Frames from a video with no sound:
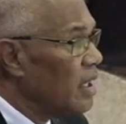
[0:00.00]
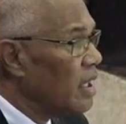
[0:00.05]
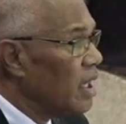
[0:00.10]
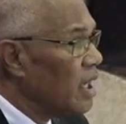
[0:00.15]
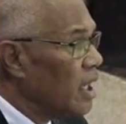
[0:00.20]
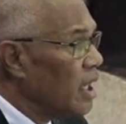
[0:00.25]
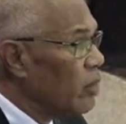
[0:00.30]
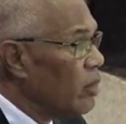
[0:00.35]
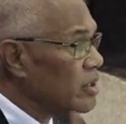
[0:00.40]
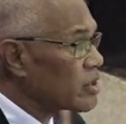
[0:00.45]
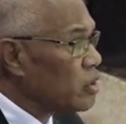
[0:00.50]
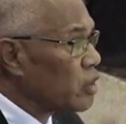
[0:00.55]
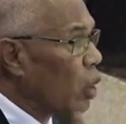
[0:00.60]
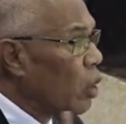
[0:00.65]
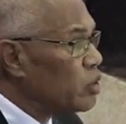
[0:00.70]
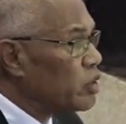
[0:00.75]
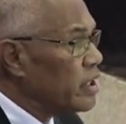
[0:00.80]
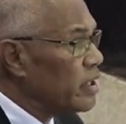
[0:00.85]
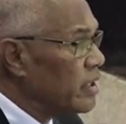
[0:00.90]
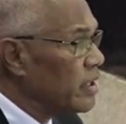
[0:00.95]
he was
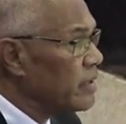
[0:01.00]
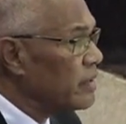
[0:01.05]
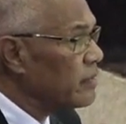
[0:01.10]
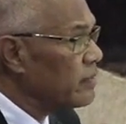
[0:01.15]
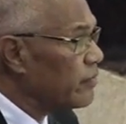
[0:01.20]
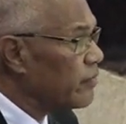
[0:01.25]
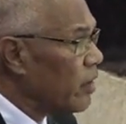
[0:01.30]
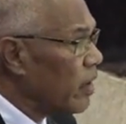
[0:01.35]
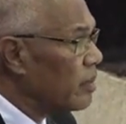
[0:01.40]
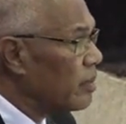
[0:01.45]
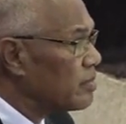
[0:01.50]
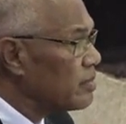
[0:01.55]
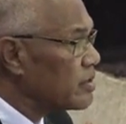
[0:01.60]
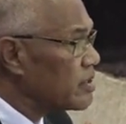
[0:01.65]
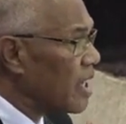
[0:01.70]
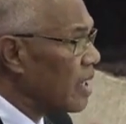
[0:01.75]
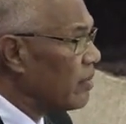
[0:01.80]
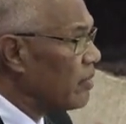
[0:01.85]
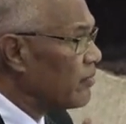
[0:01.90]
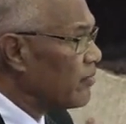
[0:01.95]
quoting from
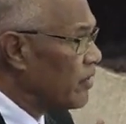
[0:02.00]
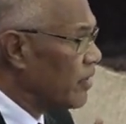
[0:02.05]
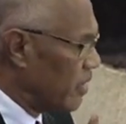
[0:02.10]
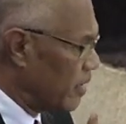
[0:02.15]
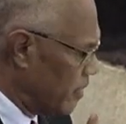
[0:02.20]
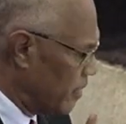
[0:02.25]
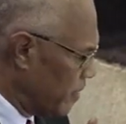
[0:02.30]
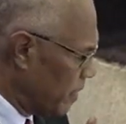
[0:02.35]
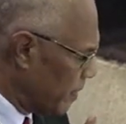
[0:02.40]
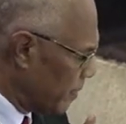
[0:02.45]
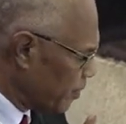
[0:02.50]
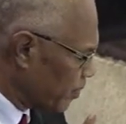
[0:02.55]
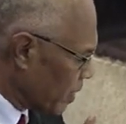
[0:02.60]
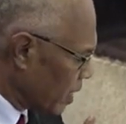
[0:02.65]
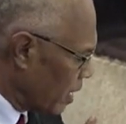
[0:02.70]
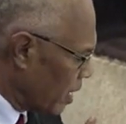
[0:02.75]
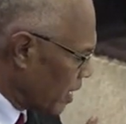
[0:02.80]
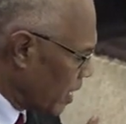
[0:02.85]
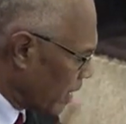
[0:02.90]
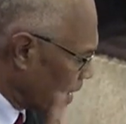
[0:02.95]
some of the
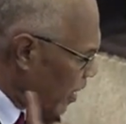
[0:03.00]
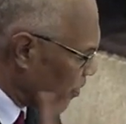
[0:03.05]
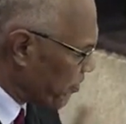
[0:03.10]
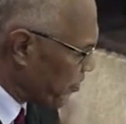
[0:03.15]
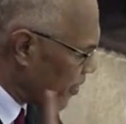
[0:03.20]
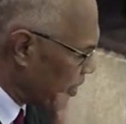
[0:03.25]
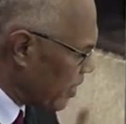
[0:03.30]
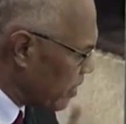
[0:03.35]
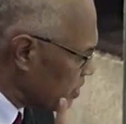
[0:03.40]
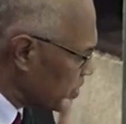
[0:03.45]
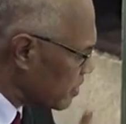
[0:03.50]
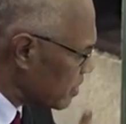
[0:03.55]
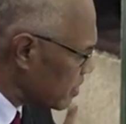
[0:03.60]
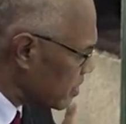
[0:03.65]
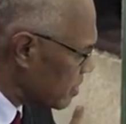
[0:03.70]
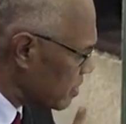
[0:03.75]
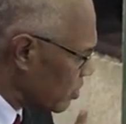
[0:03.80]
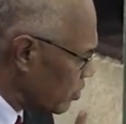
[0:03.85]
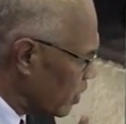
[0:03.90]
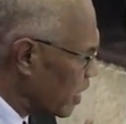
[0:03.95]

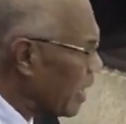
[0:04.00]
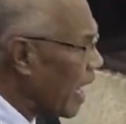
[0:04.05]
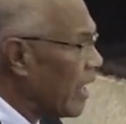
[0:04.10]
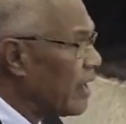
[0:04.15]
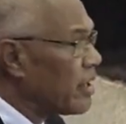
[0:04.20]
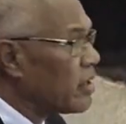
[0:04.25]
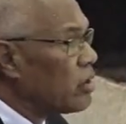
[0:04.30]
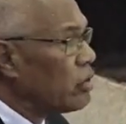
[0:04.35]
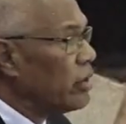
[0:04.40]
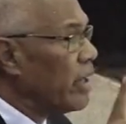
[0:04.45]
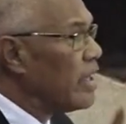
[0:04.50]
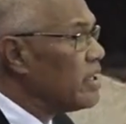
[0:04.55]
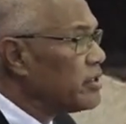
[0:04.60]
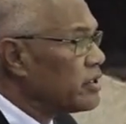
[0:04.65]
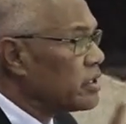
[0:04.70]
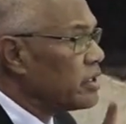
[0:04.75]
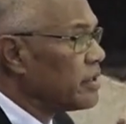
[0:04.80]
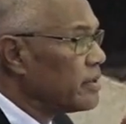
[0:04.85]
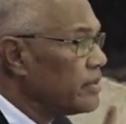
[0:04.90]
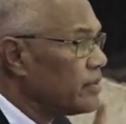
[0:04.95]
reference regarding
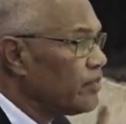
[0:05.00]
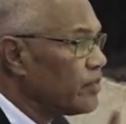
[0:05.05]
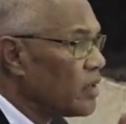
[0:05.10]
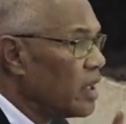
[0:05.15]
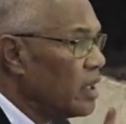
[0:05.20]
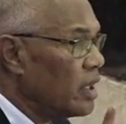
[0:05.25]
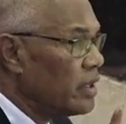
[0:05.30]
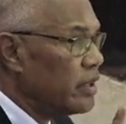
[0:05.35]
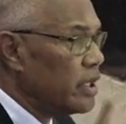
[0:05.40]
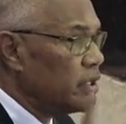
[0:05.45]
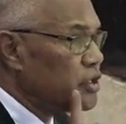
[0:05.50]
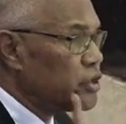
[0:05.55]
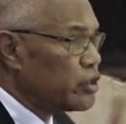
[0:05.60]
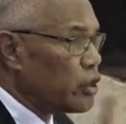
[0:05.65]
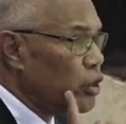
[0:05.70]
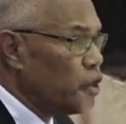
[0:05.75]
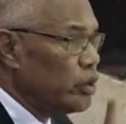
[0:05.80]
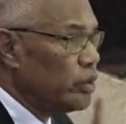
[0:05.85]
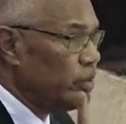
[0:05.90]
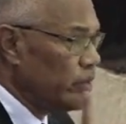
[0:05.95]
creation that
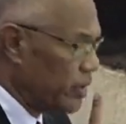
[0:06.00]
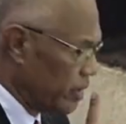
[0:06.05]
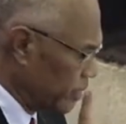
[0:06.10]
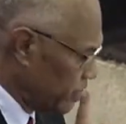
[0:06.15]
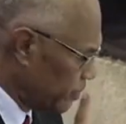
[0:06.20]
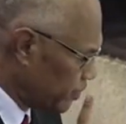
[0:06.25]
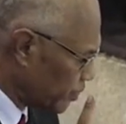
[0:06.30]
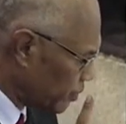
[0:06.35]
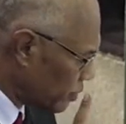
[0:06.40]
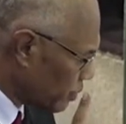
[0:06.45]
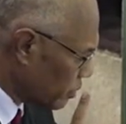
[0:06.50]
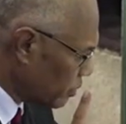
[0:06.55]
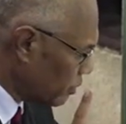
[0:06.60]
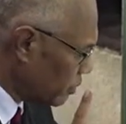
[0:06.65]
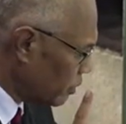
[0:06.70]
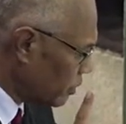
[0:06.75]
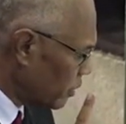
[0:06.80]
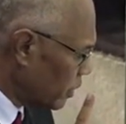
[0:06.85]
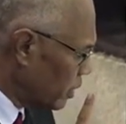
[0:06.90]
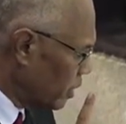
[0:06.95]
Job
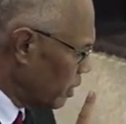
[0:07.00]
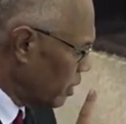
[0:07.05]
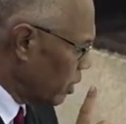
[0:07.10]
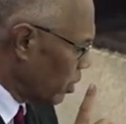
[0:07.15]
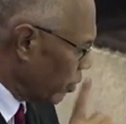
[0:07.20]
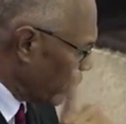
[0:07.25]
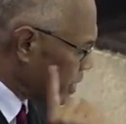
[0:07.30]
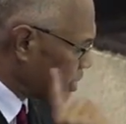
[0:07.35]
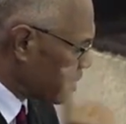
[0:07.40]
was